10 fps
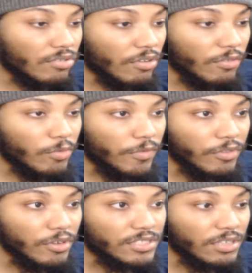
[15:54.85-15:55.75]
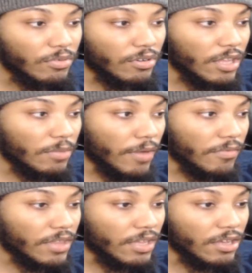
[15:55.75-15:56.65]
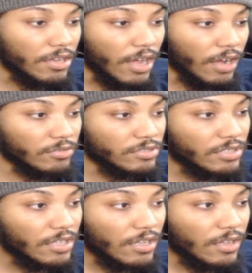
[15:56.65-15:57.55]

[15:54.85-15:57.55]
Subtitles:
You know what Floyd said. We're gonna keep everything in house.